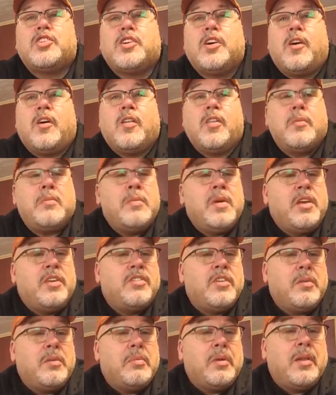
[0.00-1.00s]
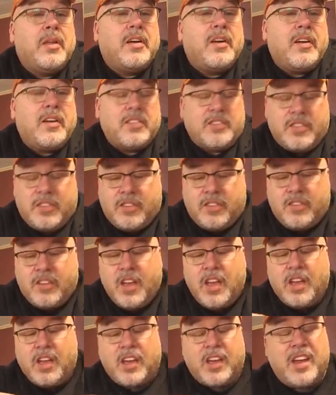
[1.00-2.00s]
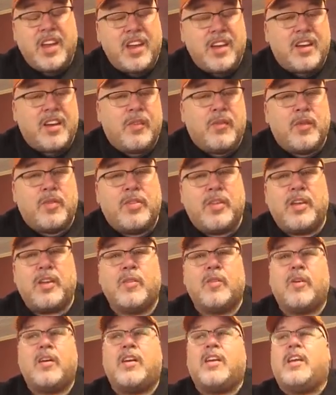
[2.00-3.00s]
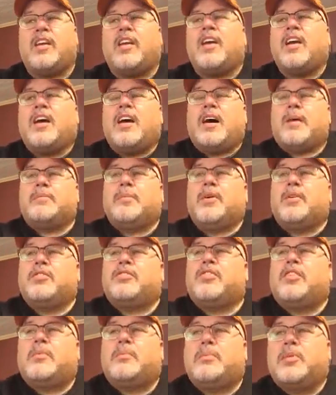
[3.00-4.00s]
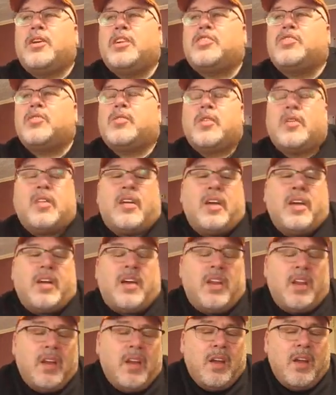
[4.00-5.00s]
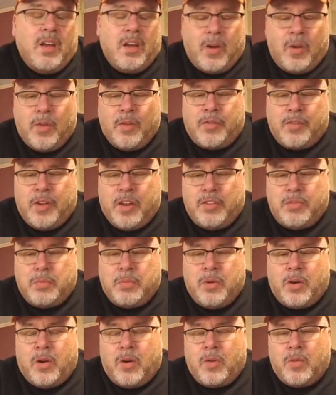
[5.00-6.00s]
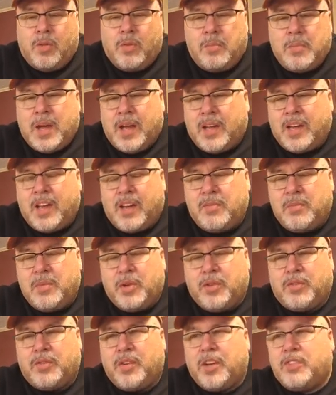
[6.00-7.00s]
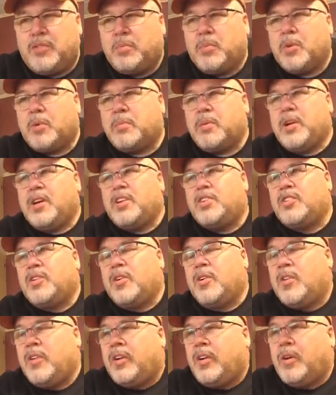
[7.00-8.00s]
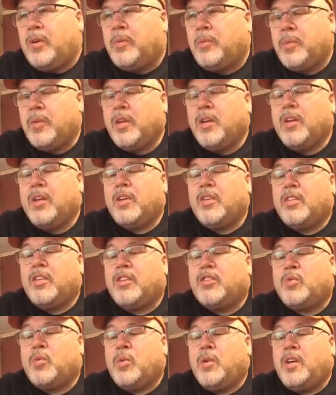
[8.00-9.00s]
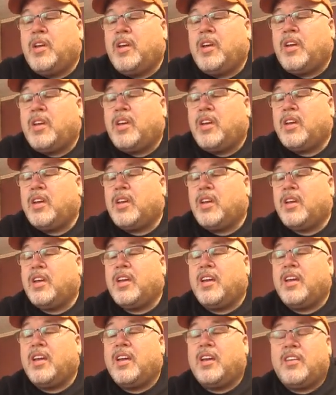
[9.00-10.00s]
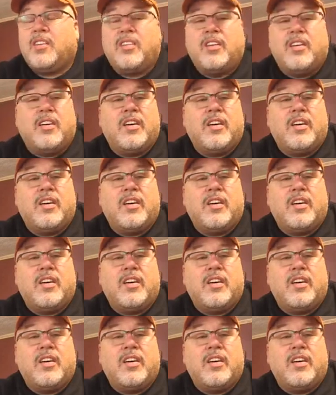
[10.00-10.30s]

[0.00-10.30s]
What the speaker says: call the mise en place. It's getting everything ready. I posted a picture of that on the Man Cave Meals Facebook page earlier this week, and